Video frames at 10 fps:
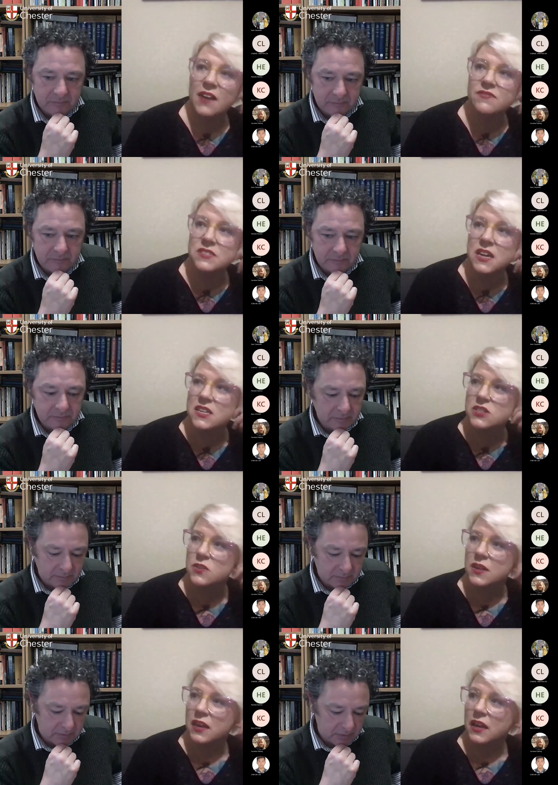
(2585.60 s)
Speaker 1: I have started
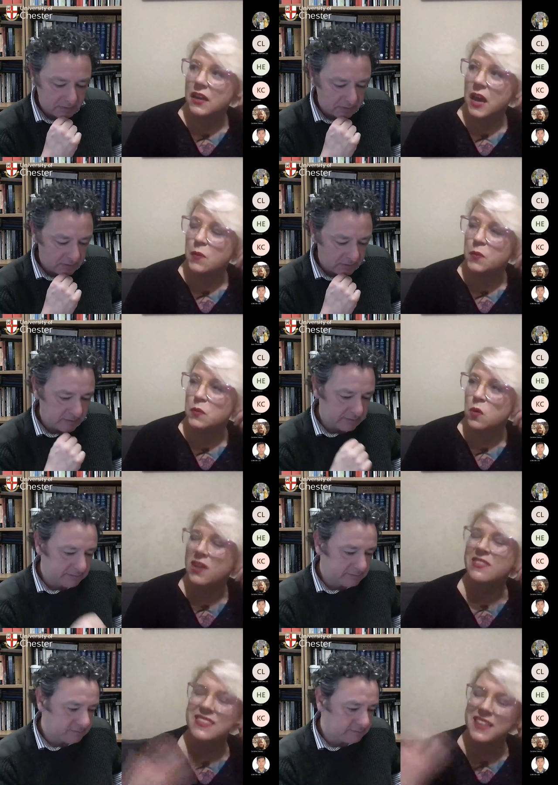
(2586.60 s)
doing a couple
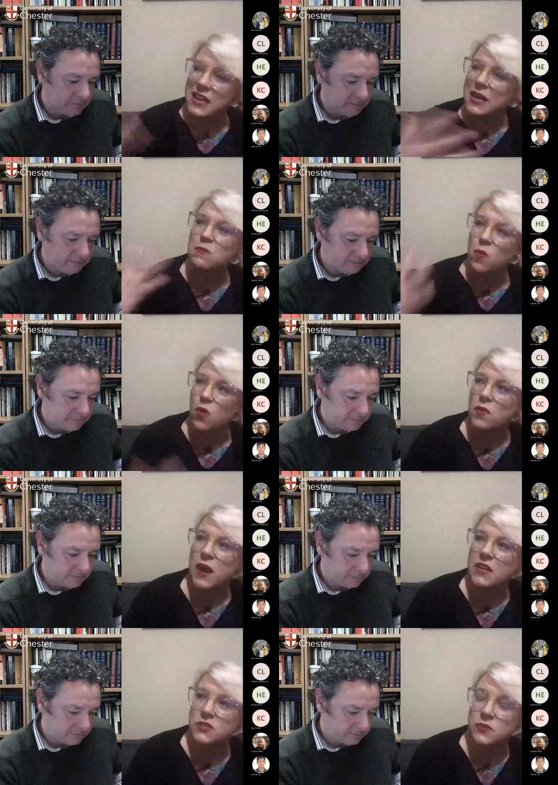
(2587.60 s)
more and thinking more
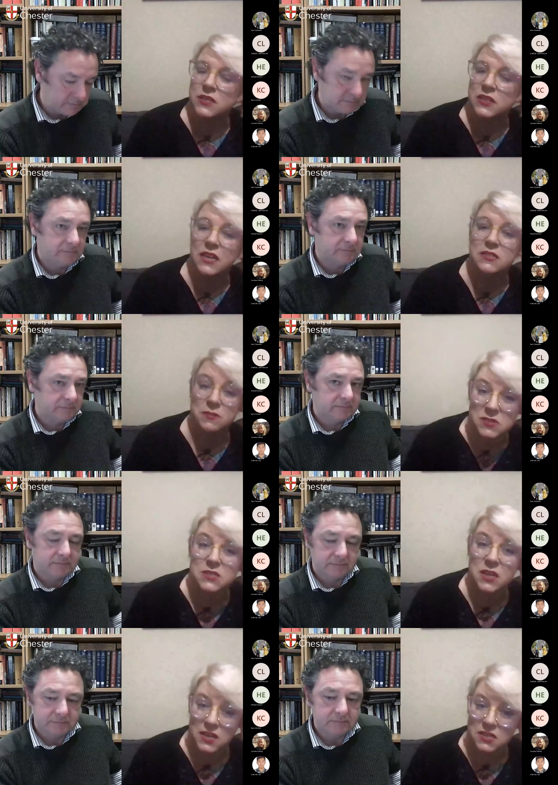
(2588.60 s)
about doing like some
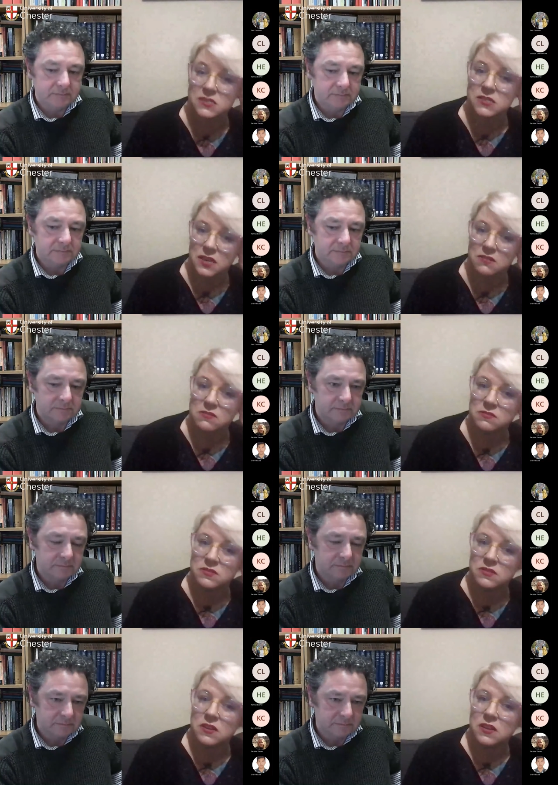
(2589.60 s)
study
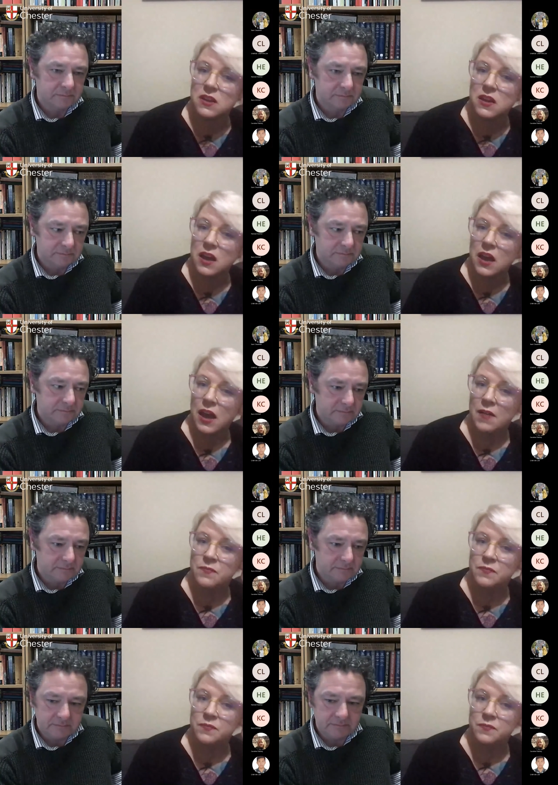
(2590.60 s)
skills
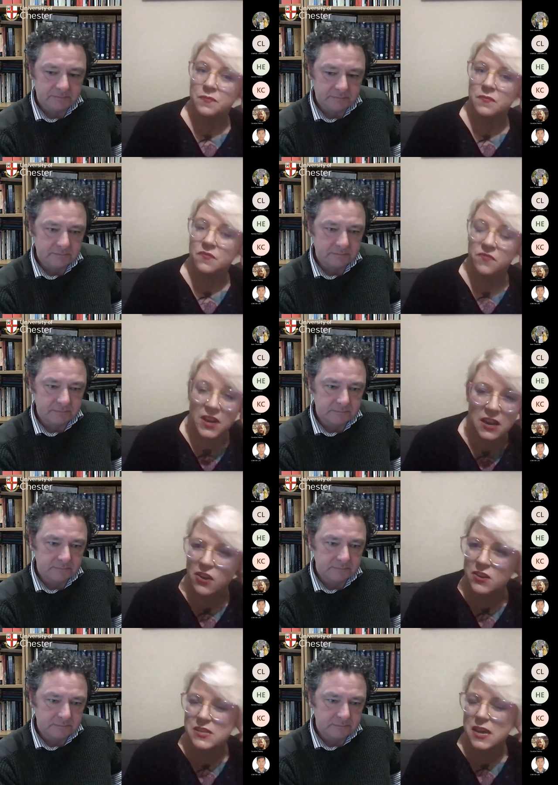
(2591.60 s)
um,
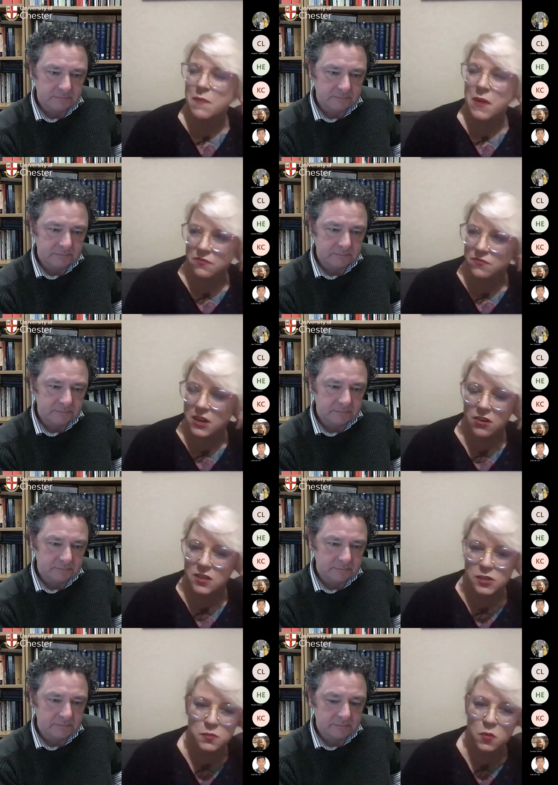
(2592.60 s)
videos. I made a
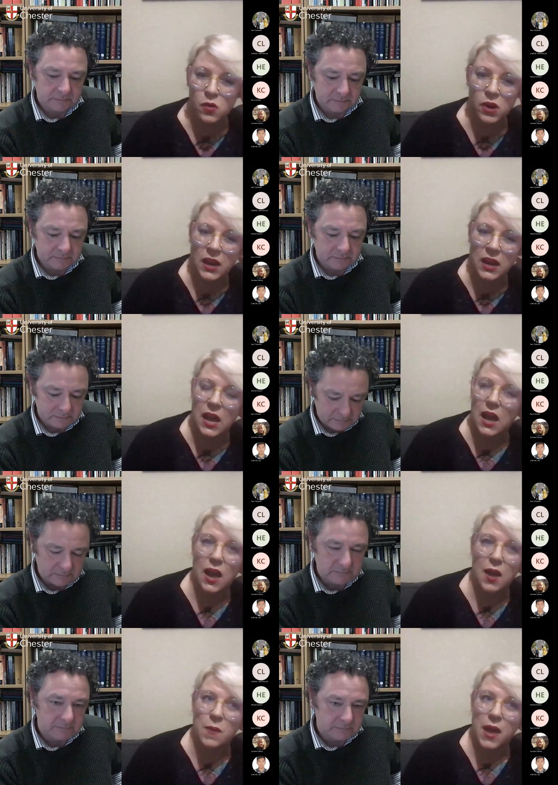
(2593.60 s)
video this morning
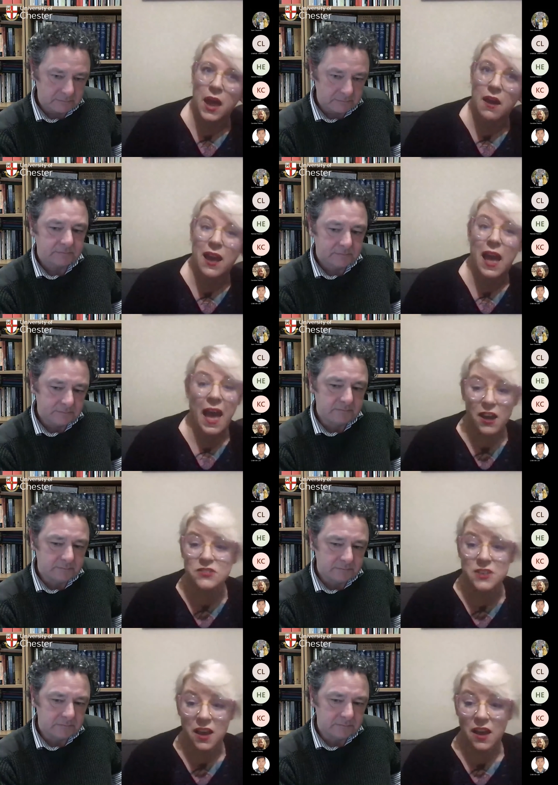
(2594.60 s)
uh, about
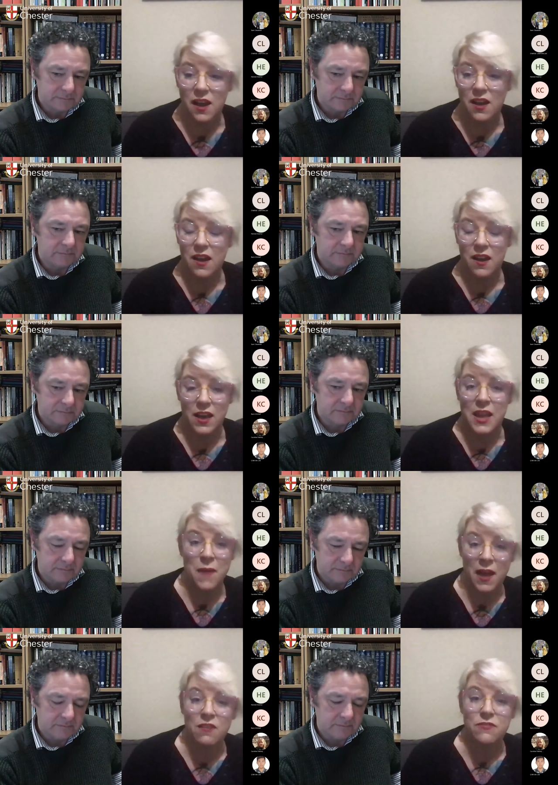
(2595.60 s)
how to
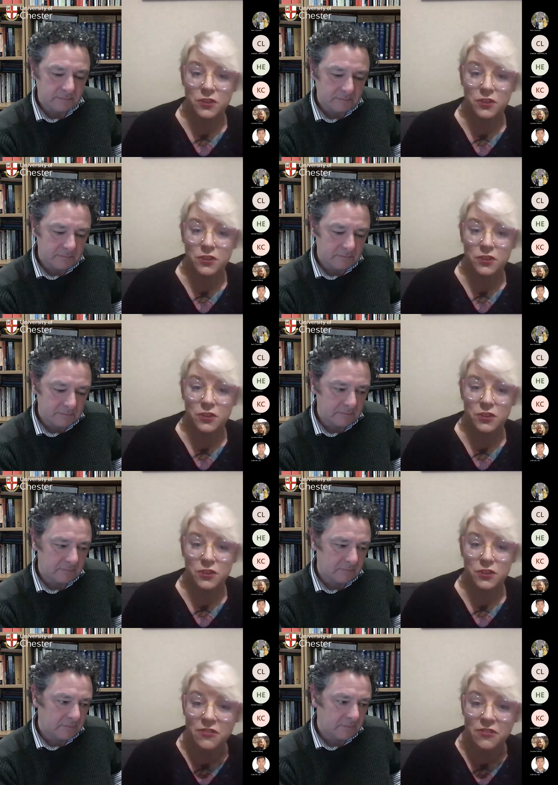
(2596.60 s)
email for a letter of